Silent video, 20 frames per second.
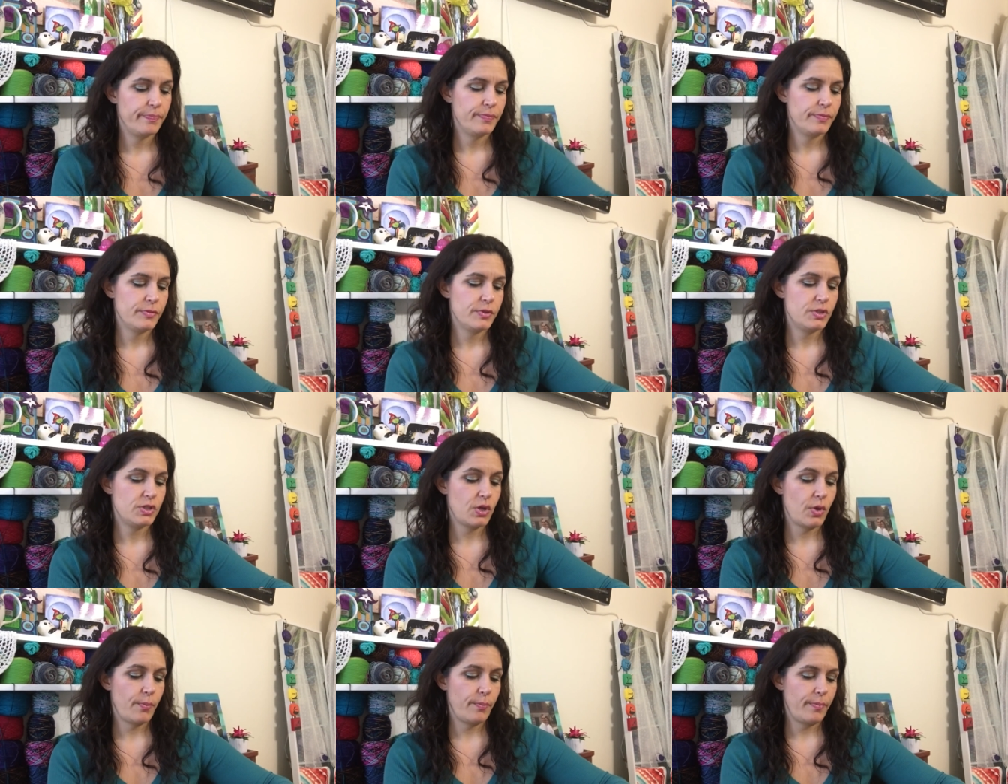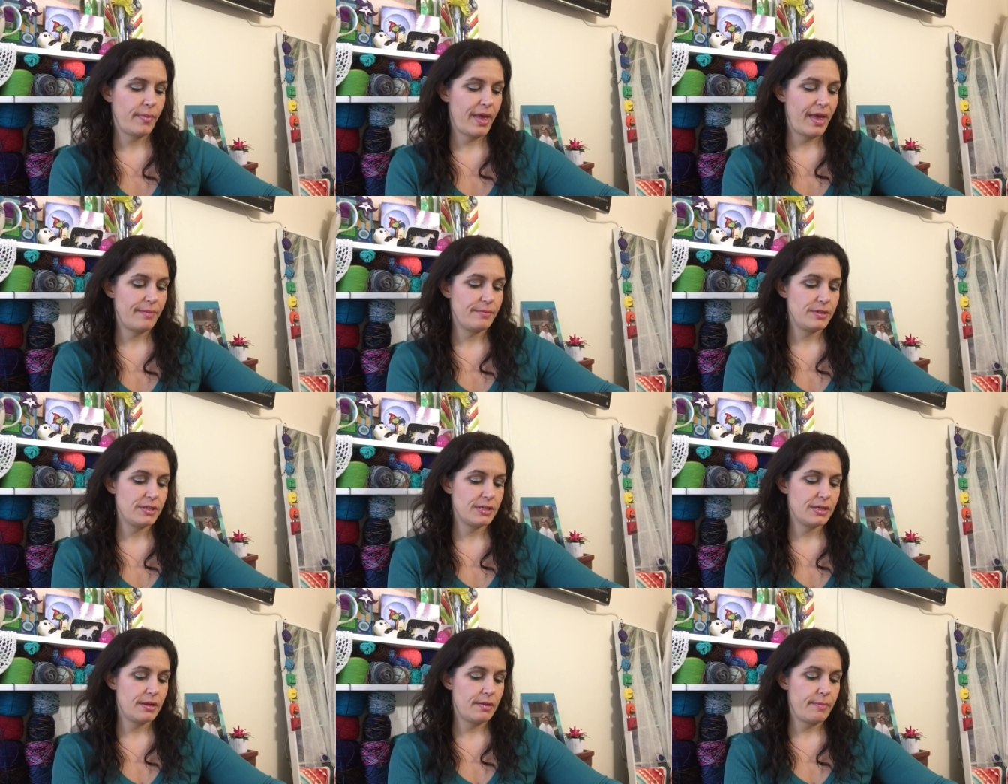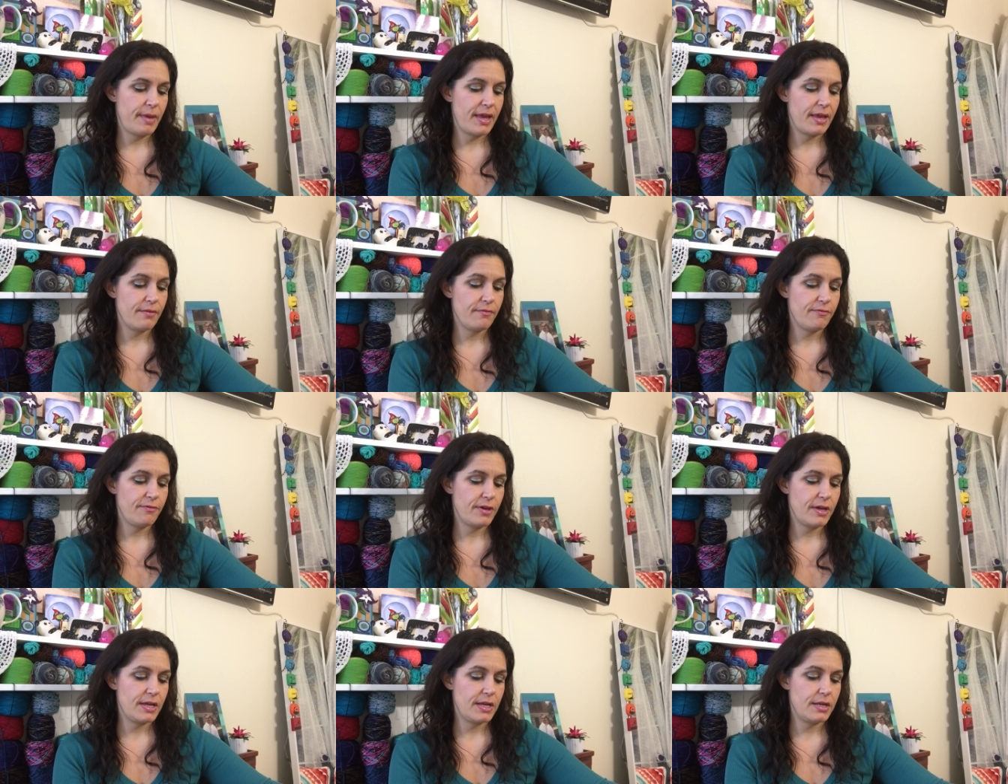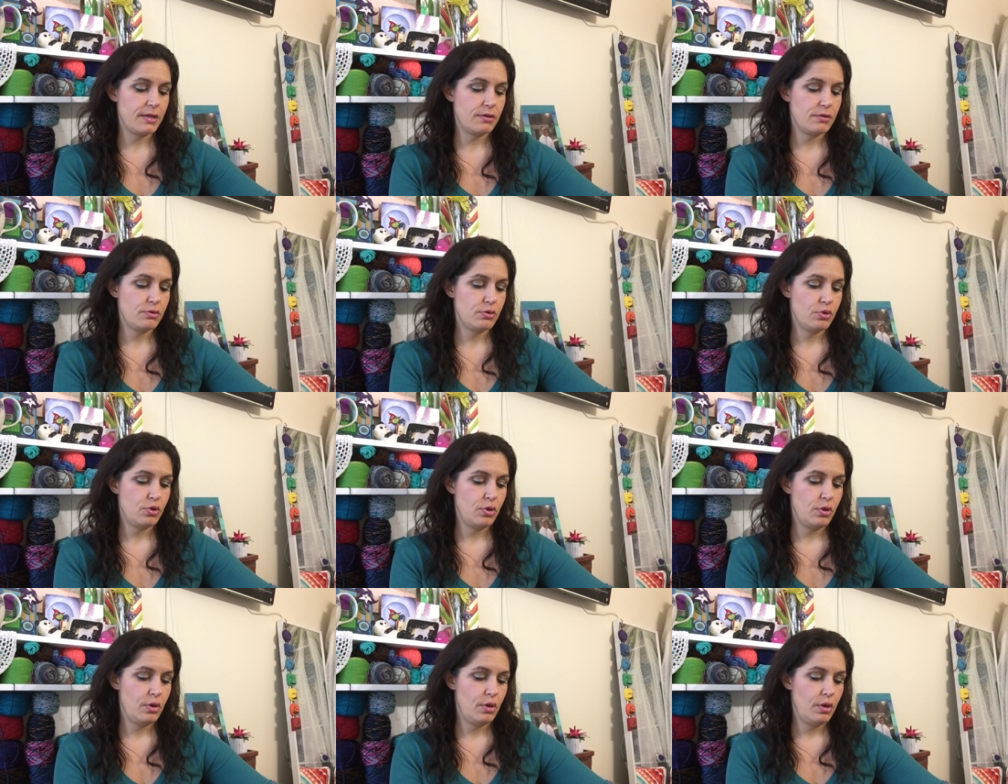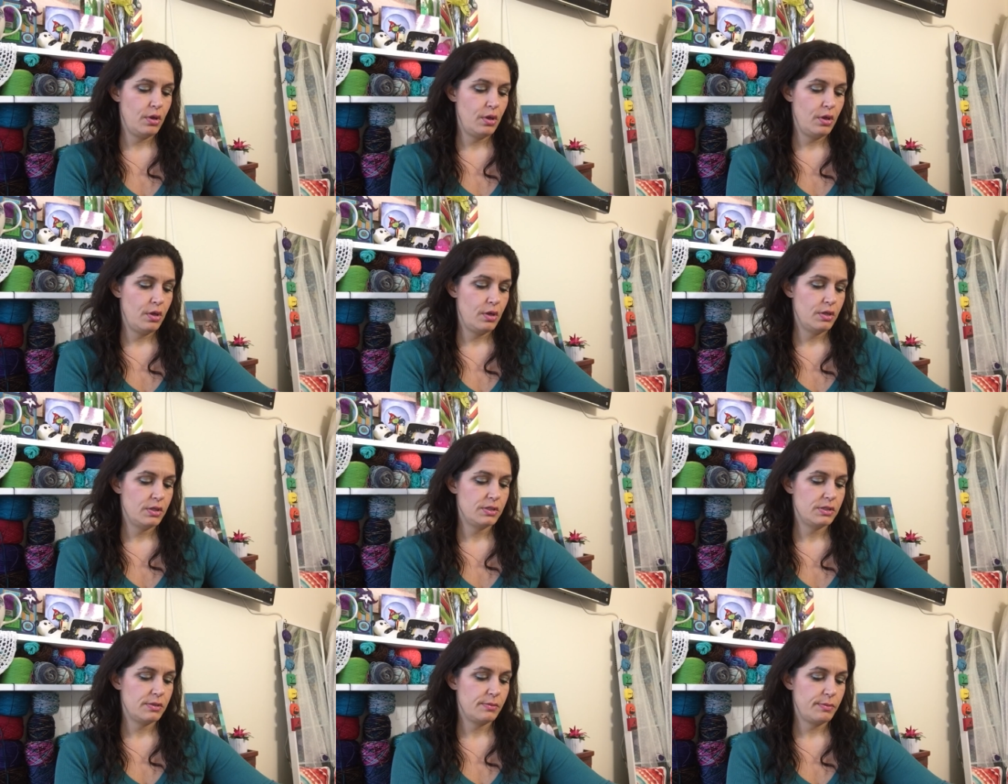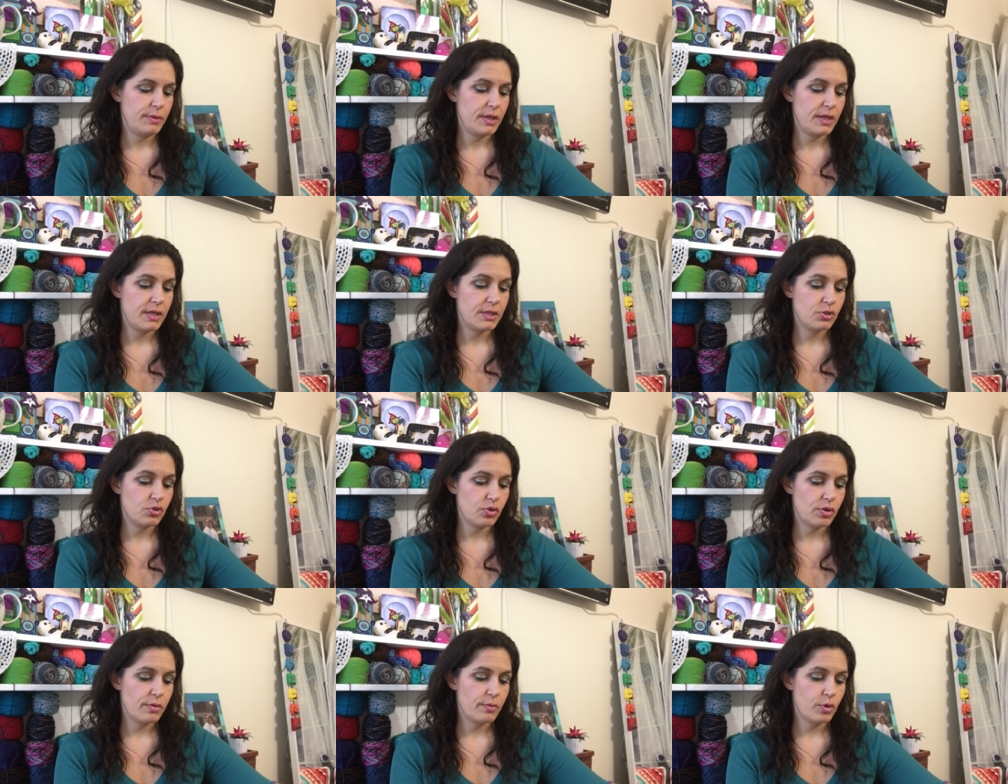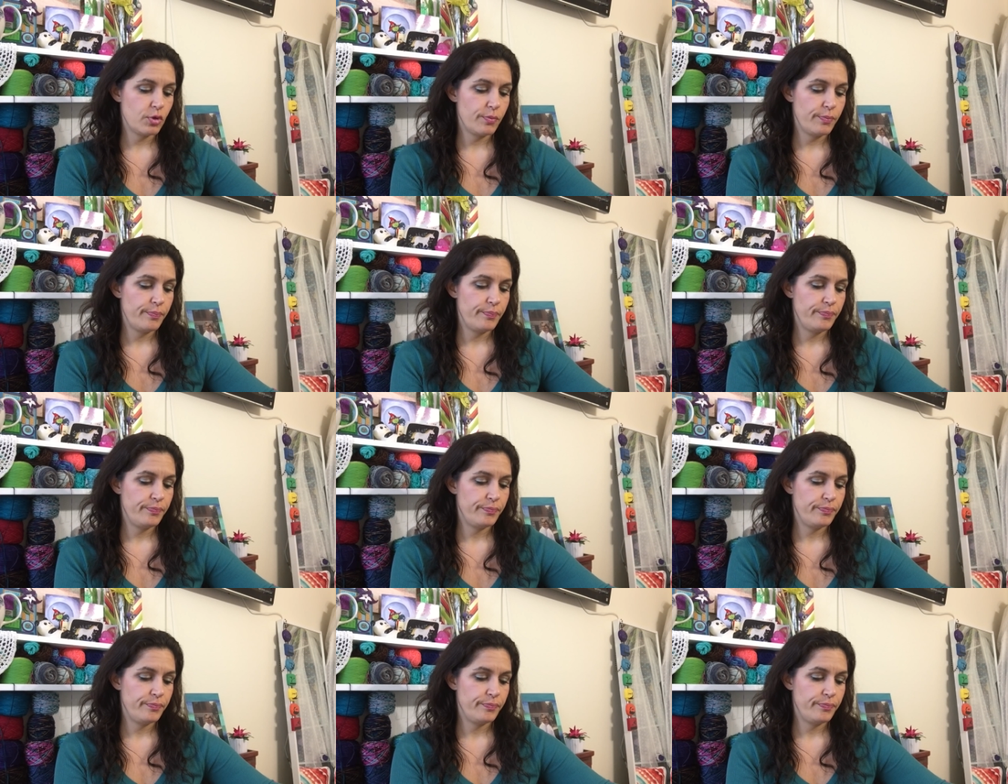So I'm just gonna make it fun. Something enjoyable.